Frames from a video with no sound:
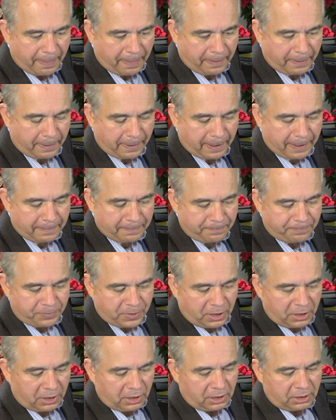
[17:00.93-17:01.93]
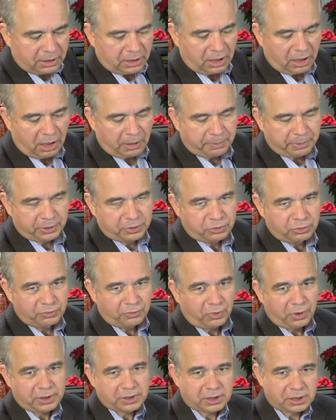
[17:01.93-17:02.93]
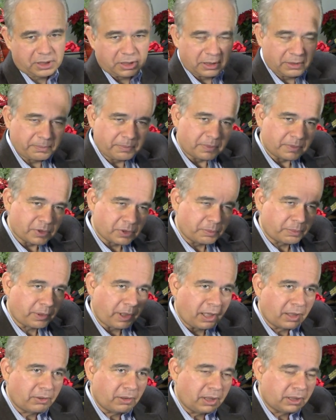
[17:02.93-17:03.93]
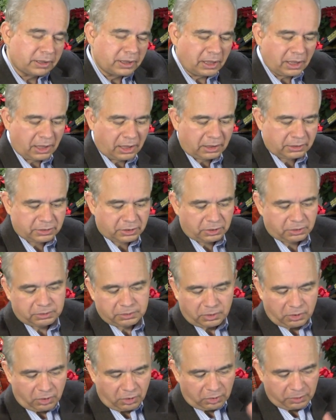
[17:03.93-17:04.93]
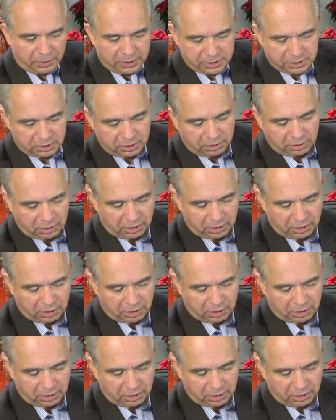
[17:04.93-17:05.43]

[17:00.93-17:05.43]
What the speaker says: All right, the upper 2 voices, the soprano, the alto, always go